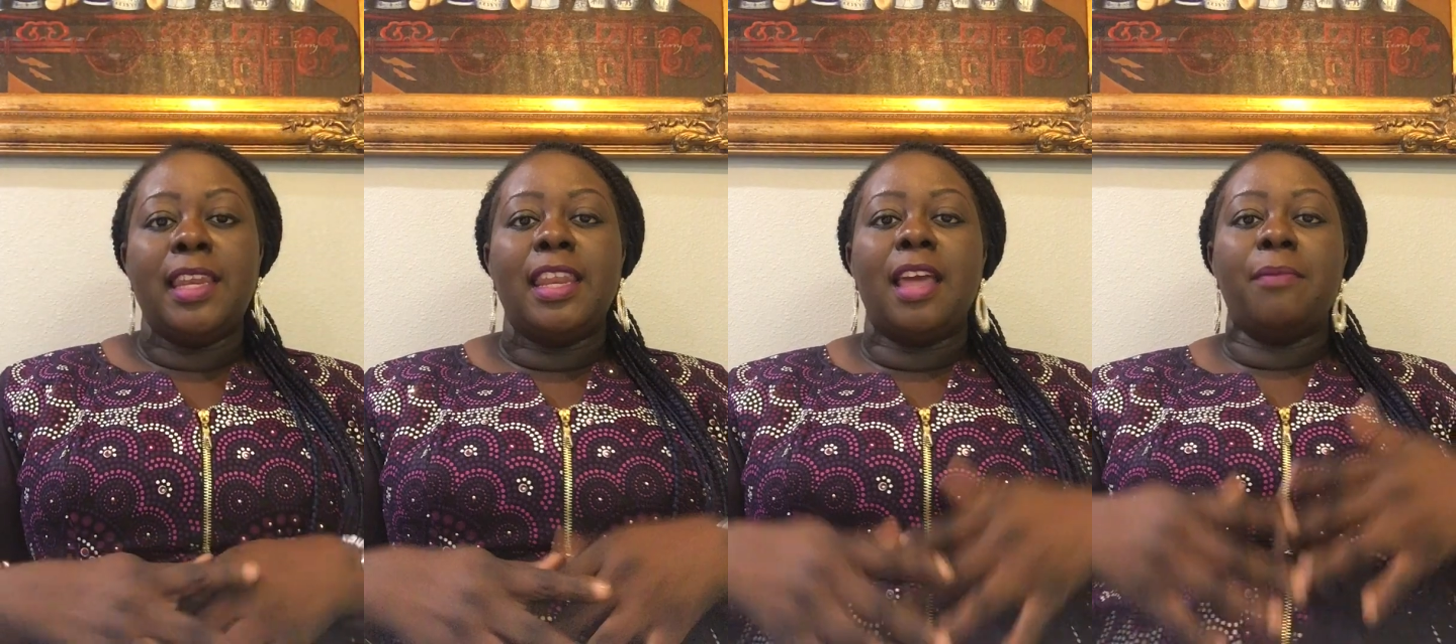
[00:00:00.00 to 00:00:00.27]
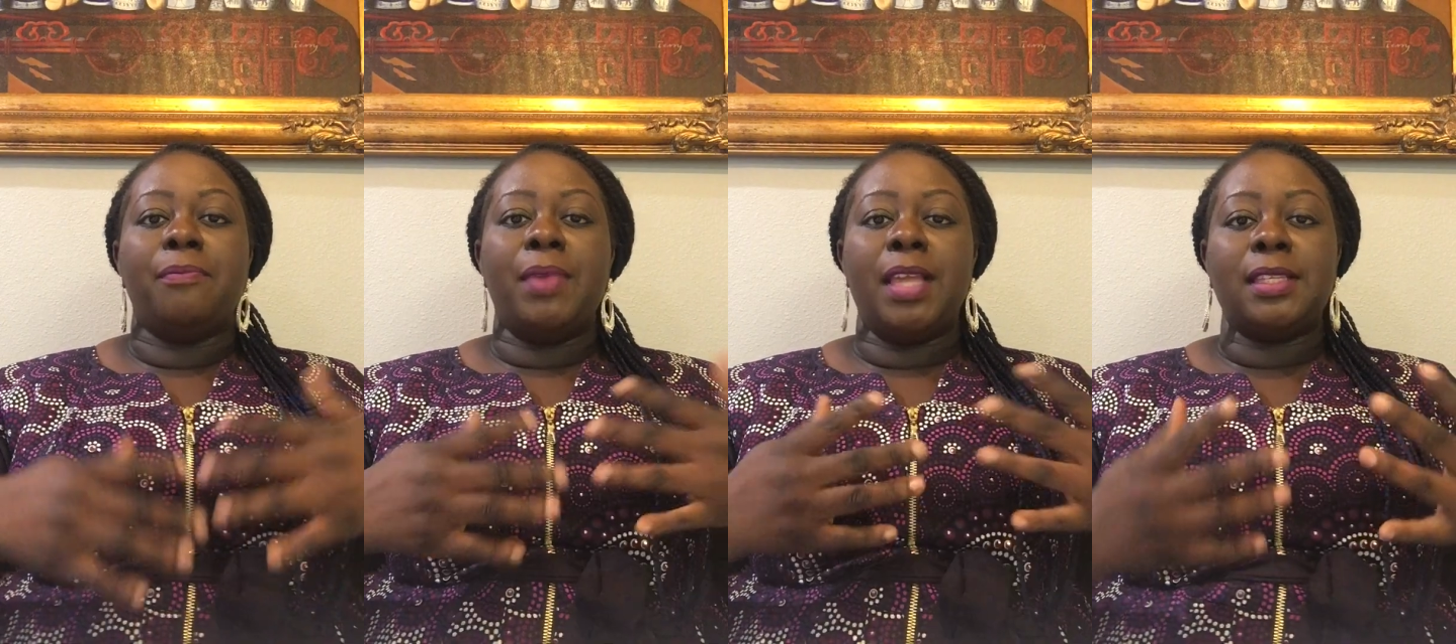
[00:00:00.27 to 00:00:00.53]

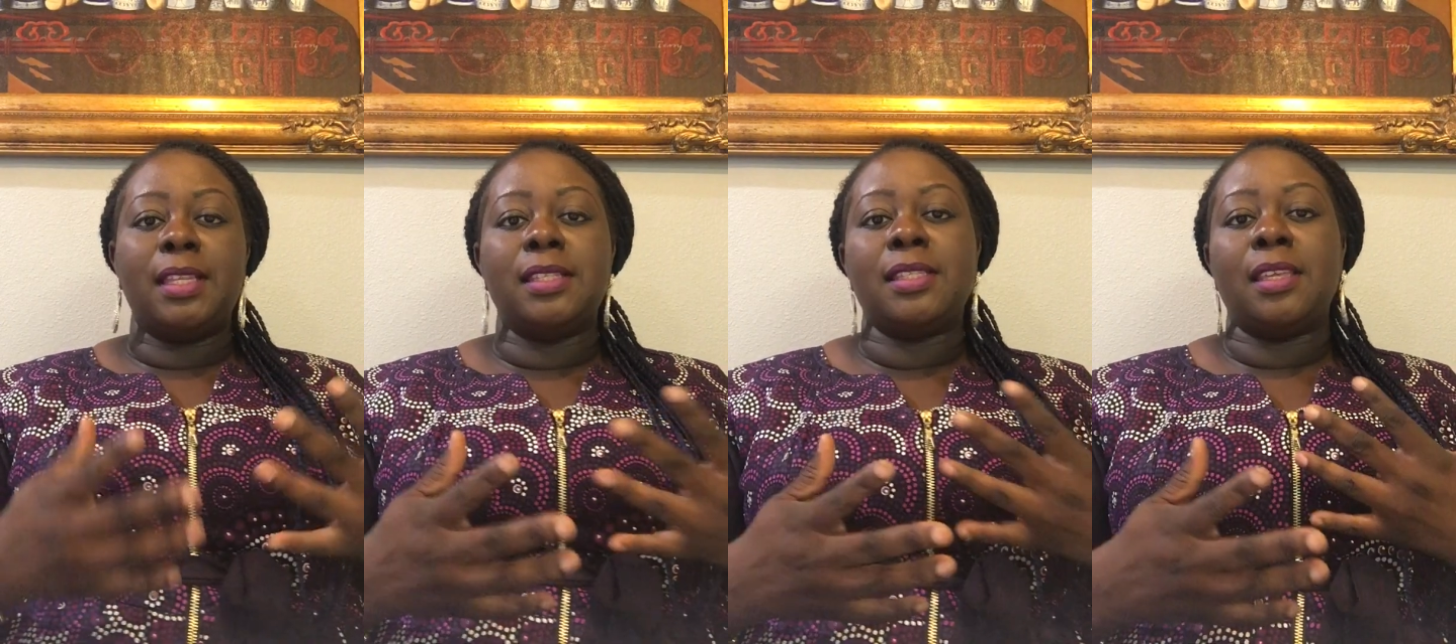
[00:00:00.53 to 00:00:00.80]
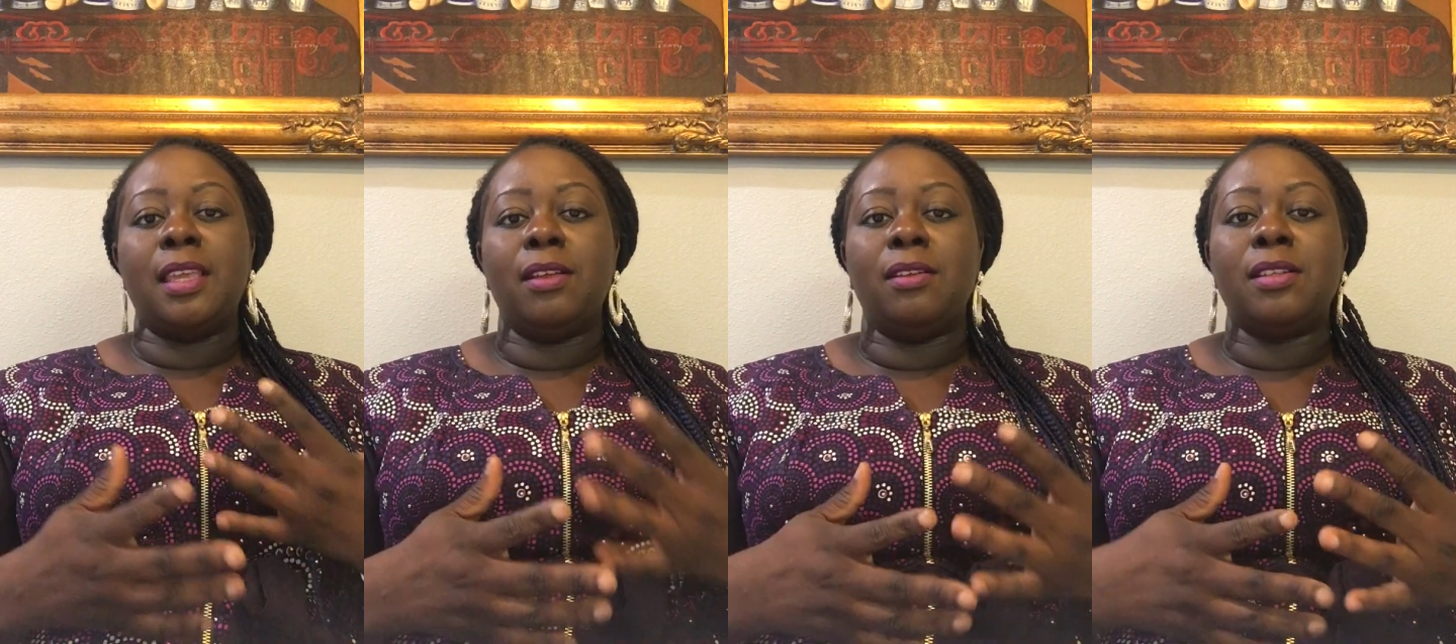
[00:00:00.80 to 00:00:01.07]
there are basic
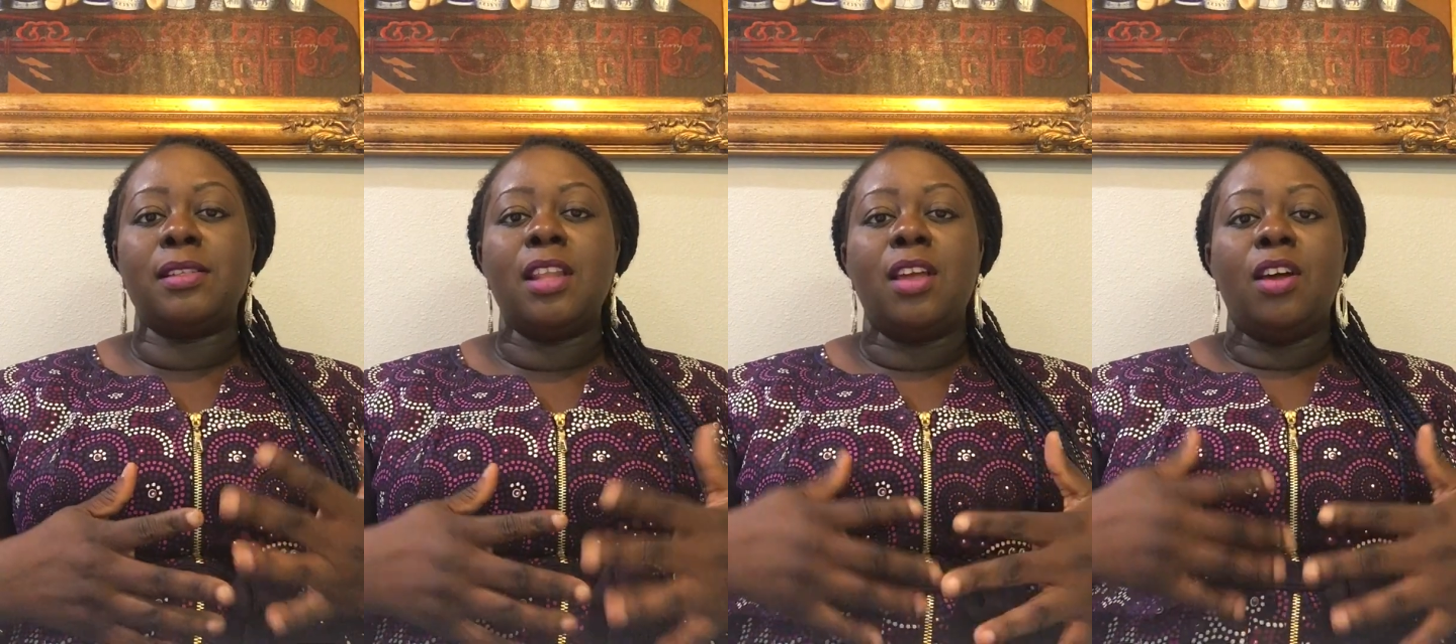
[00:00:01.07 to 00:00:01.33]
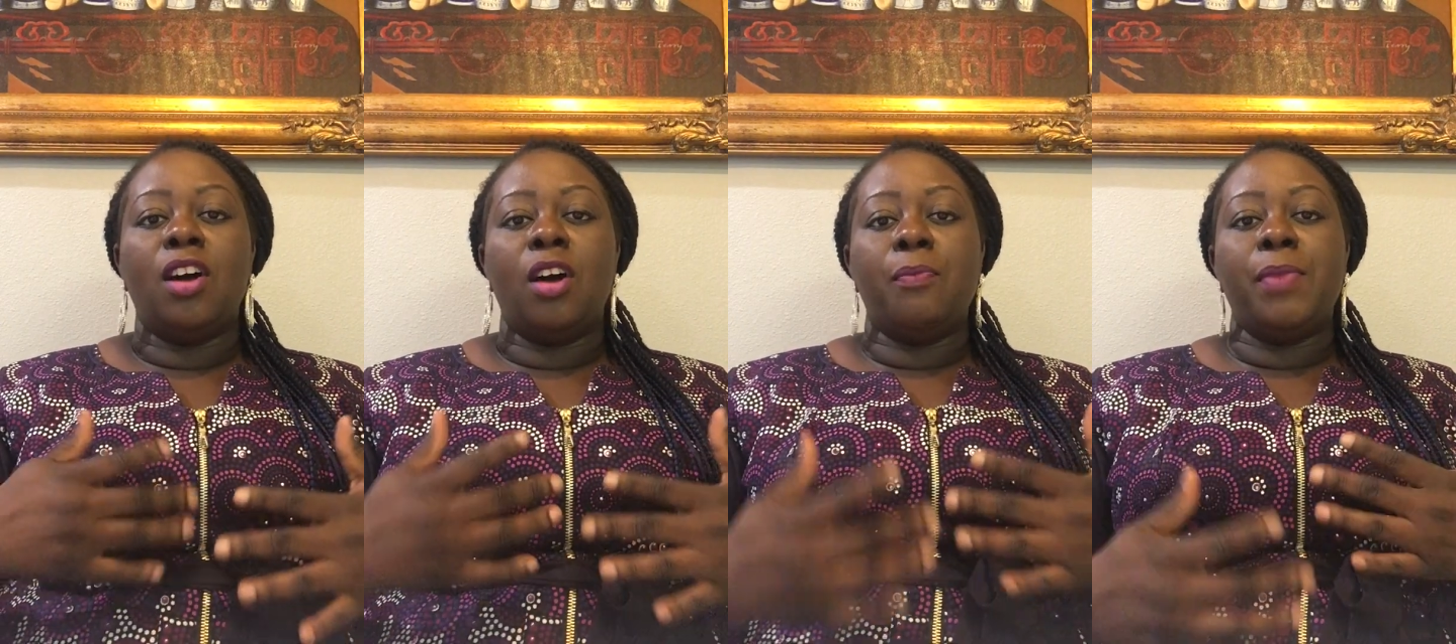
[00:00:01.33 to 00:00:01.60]
skills
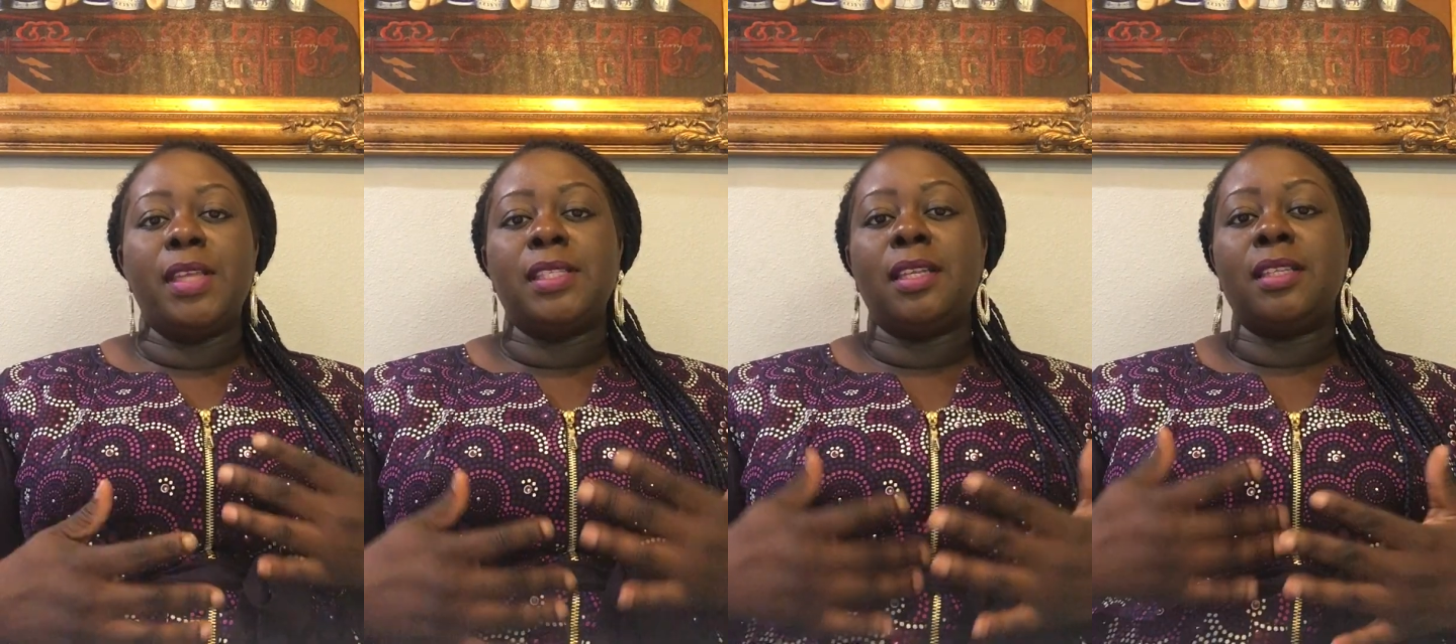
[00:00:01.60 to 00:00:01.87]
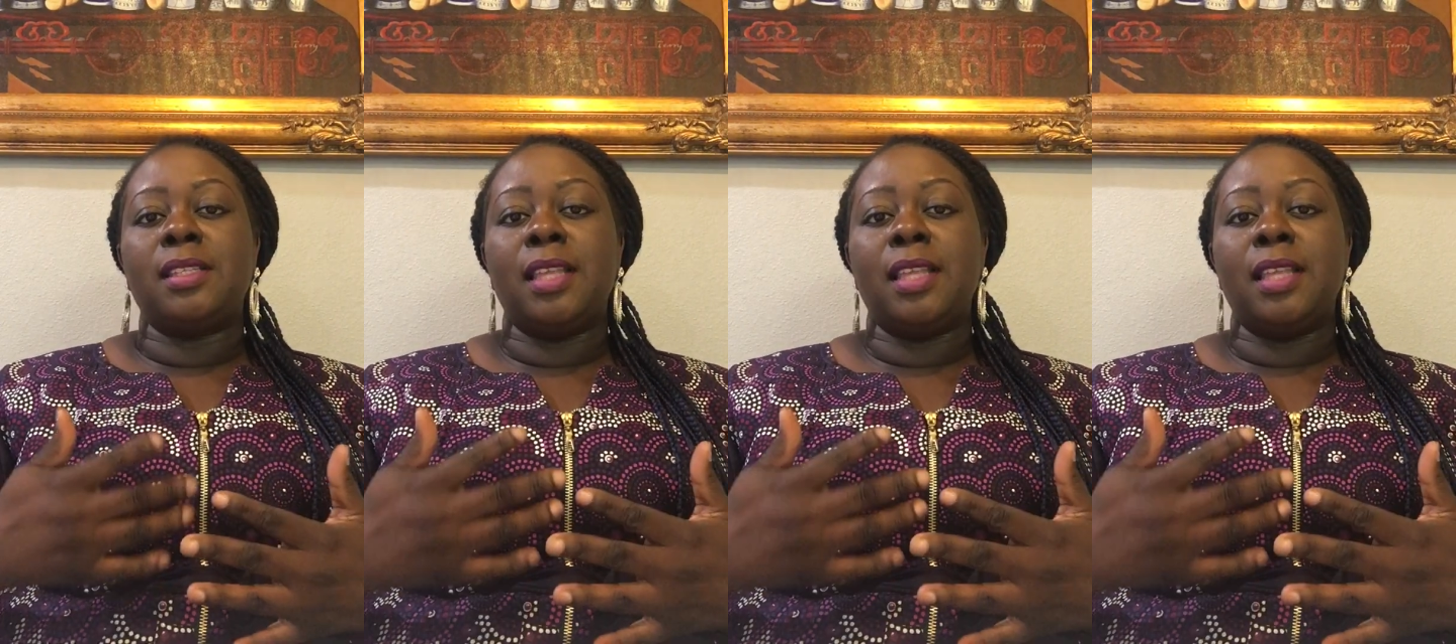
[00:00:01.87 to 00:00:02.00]
or basic